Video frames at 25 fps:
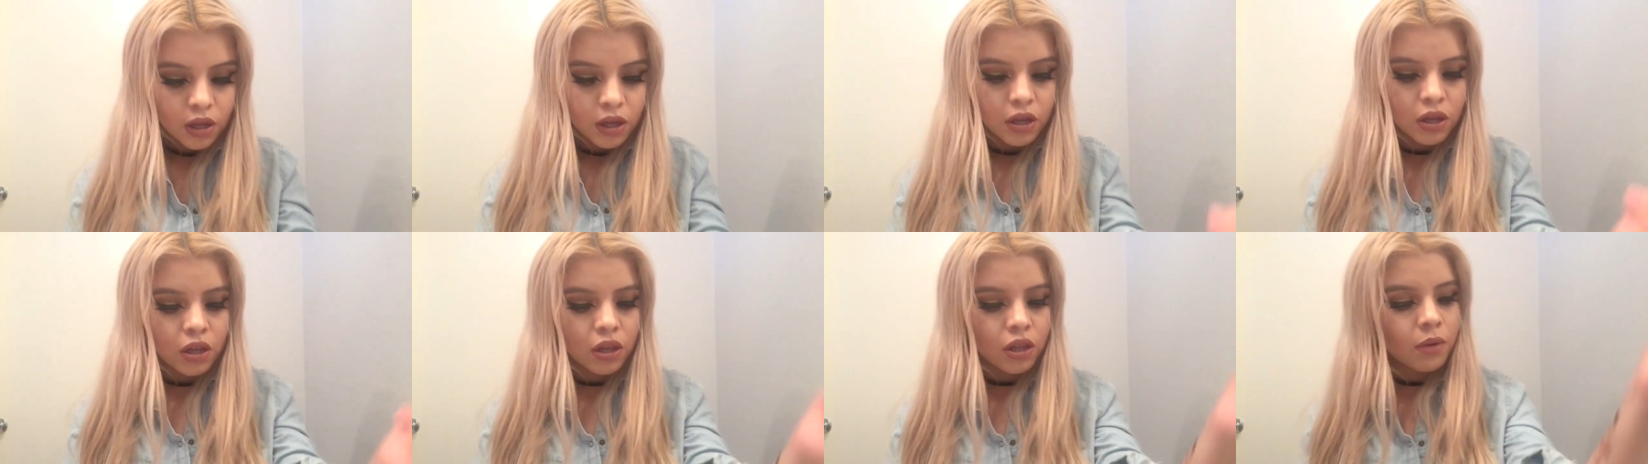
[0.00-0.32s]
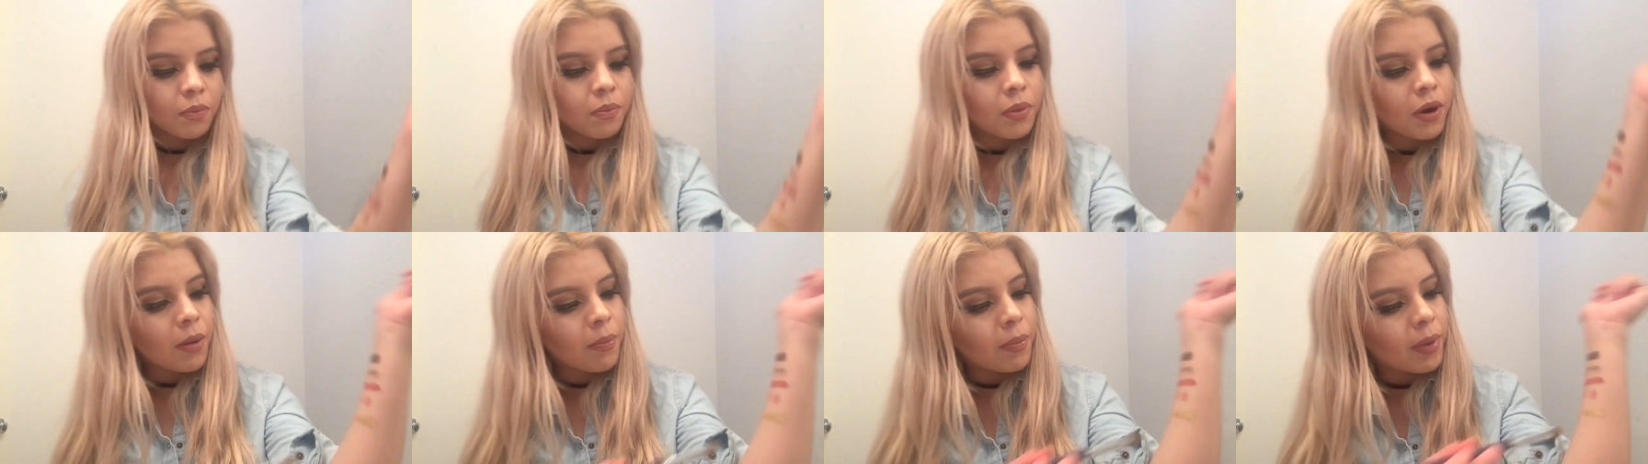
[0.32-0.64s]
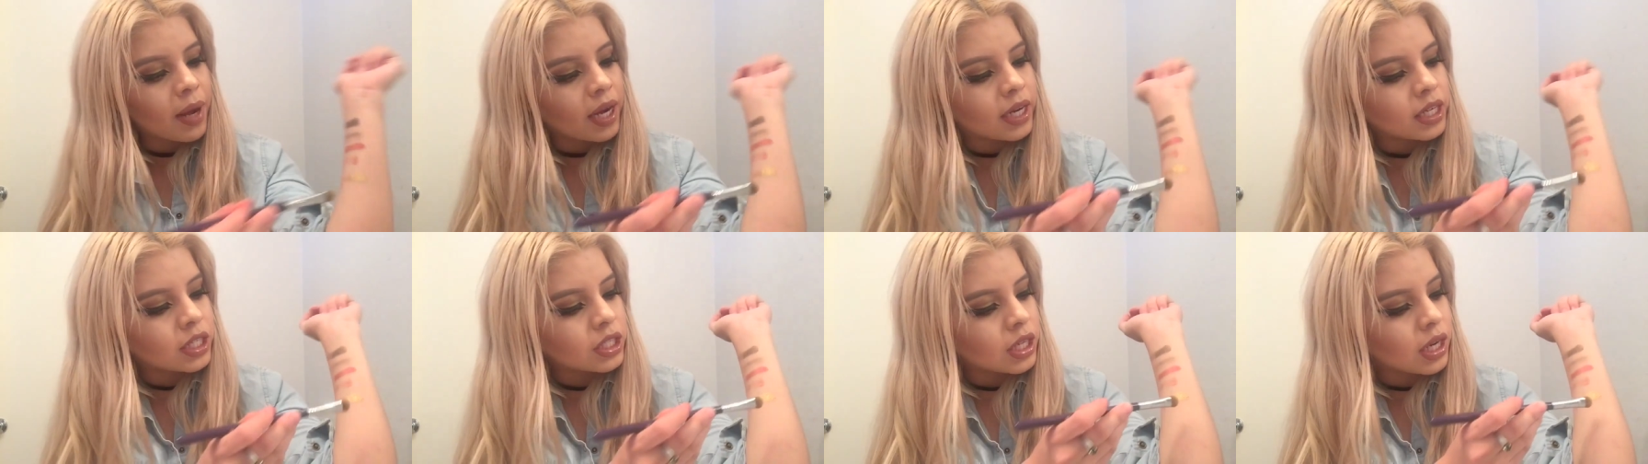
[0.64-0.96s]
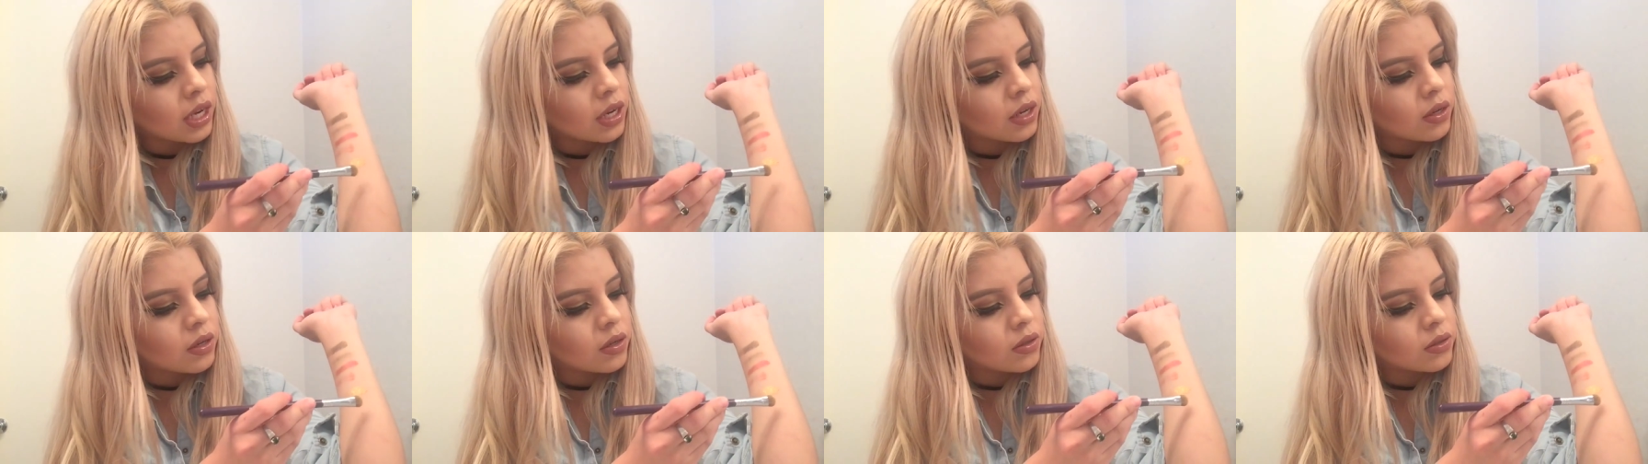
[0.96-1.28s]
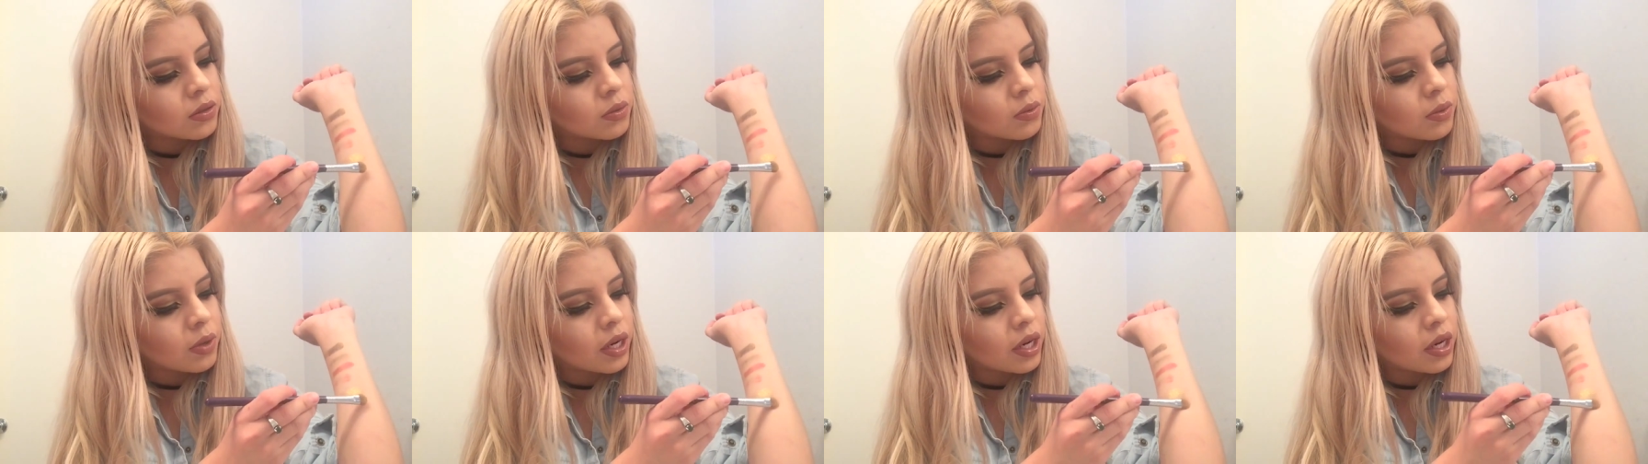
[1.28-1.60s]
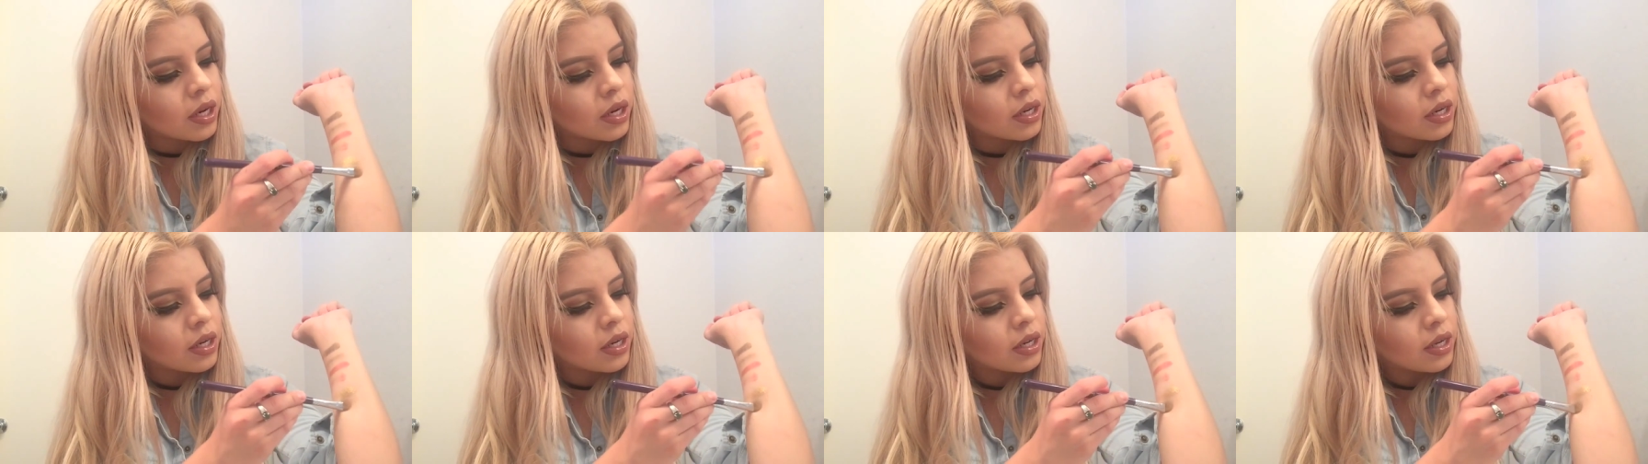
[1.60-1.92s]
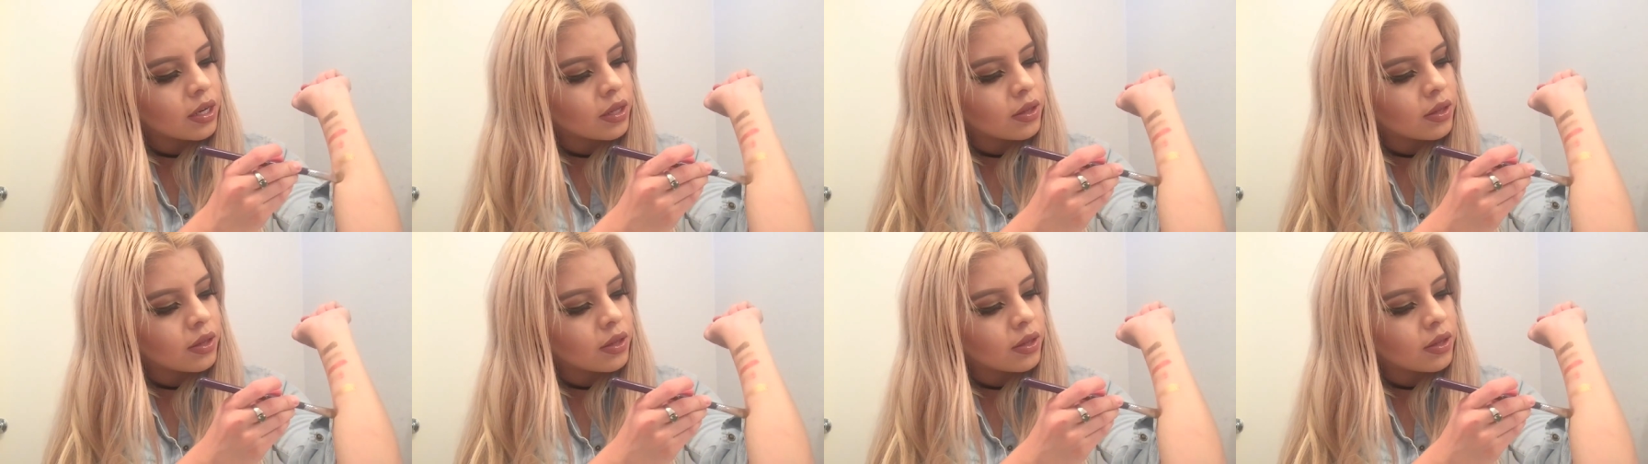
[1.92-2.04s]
ColourPop eyeshadows where